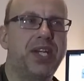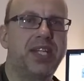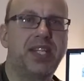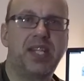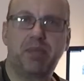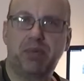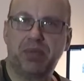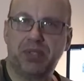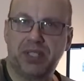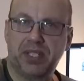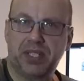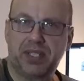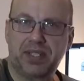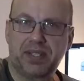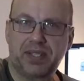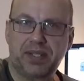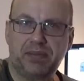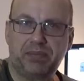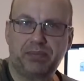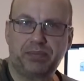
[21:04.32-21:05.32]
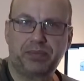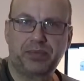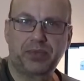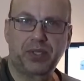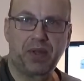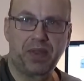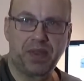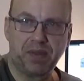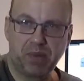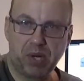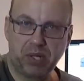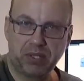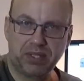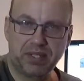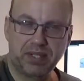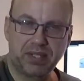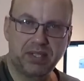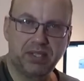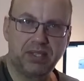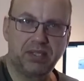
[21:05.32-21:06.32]
a deposit on the
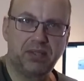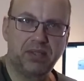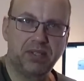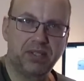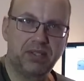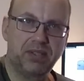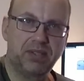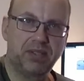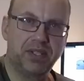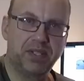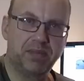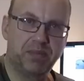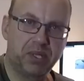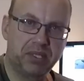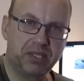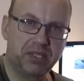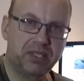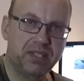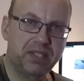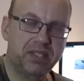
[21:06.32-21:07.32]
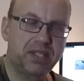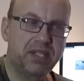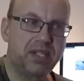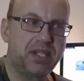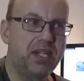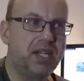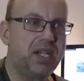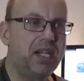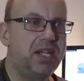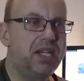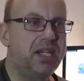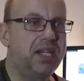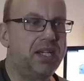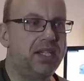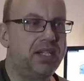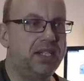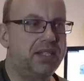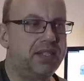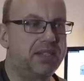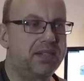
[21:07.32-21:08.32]
box and also on the bottles.
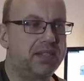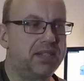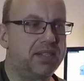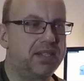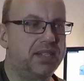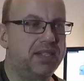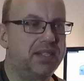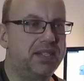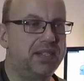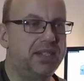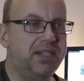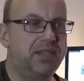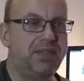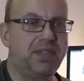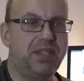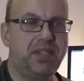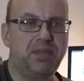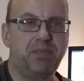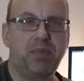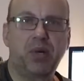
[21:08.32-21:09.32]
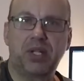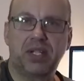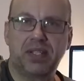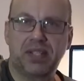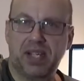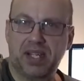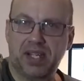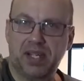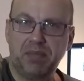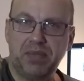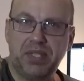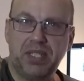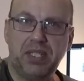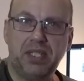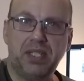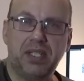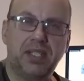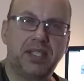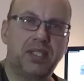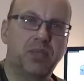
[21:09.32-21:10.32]
And if these bottles are
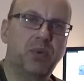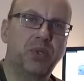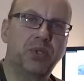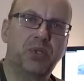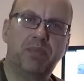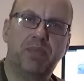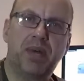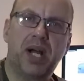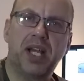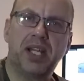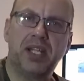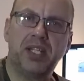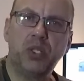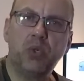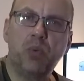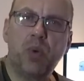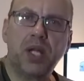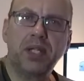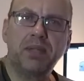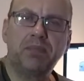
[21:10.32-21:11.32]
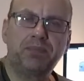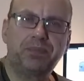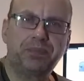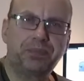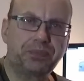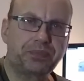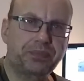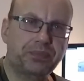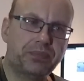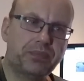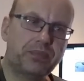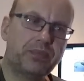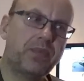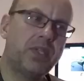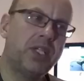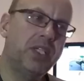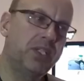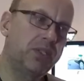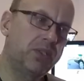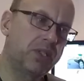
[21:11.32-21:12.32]
empty and you want to buy a new one,
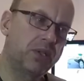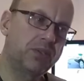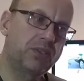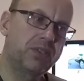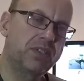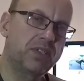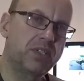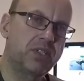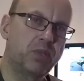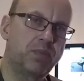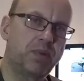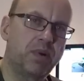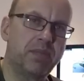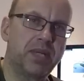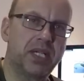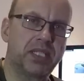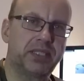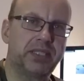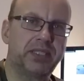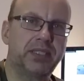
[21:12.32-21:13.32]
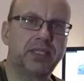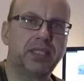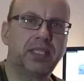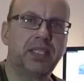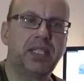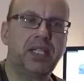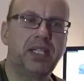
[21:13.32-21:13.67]
you go to the supermarket